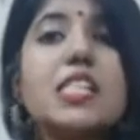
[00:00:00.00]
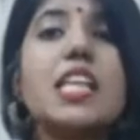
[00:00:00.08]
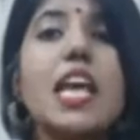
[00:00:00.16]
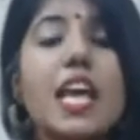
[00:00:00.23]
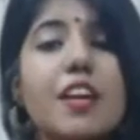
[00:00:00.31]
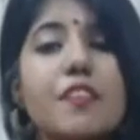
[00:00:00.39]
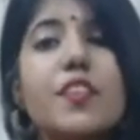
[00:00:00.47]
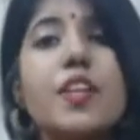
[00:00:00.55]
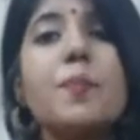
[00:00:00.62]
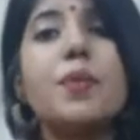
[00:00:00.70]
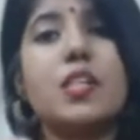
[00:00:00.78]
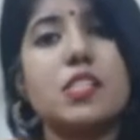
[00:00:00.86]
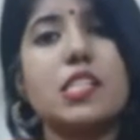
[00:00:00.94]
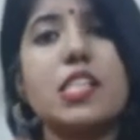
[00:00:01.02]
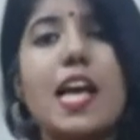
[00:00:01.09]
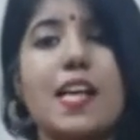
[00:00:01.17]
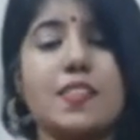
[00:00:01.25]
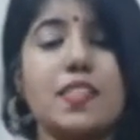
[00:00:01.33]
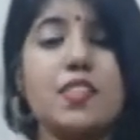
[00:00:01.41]
every person has
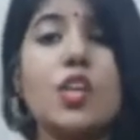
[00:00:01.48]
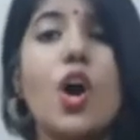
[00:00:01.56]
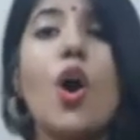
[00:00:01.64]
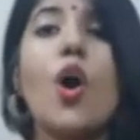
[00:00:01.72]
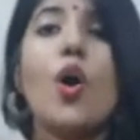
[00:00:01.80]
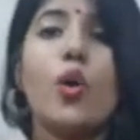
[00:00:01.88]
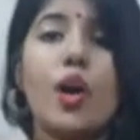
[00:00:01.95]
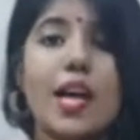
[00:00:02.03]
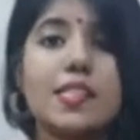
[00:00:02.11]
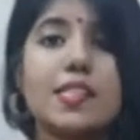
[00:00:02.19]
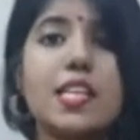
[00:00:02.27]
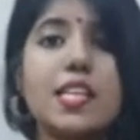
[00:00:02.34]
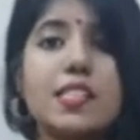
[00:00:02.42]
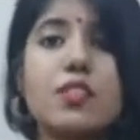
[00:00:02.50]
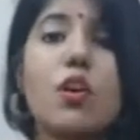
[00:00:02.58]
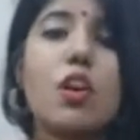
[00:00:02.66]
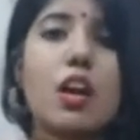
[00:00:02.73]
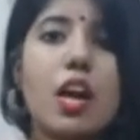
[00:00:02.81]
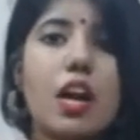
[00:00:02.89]
his or
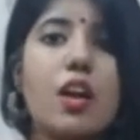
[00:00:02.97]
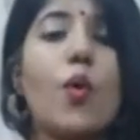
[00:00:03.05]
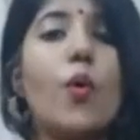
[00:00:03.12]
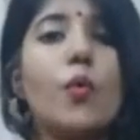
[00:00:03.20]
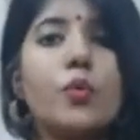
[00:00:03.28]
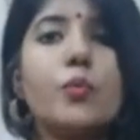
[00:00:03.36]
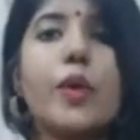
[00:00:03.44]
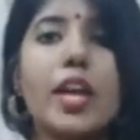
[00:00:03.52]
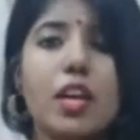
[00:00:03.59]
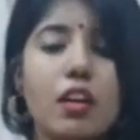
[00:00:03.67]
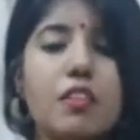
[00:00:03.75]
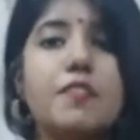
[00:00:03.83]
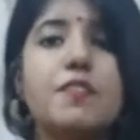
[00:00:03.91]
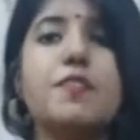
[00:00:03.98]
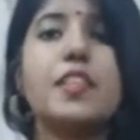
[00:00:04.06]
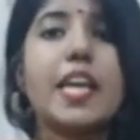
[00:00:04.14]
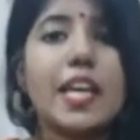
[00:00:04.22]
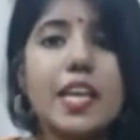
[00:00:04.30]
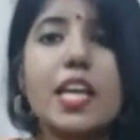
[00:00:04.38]
her own way of
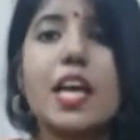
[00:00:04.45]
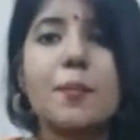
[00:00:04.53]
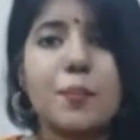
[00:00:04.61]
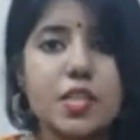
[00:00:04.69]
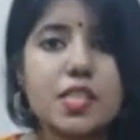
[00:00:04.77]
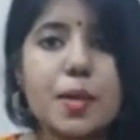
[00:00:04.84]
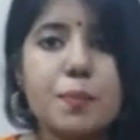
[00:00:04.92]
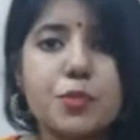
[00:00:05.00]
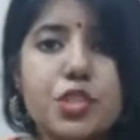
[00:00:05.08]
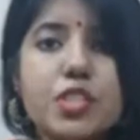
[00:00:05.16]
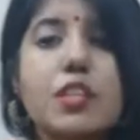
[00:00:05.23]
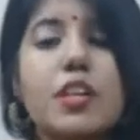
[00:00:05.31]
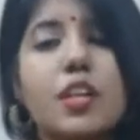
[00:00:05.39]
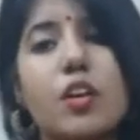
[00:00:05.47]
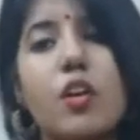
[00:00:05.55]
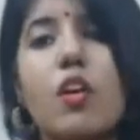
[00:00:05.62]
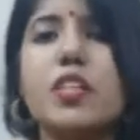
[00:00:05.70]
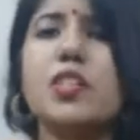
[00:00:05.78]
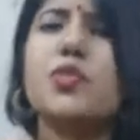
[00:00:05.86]
thinking and perception according to,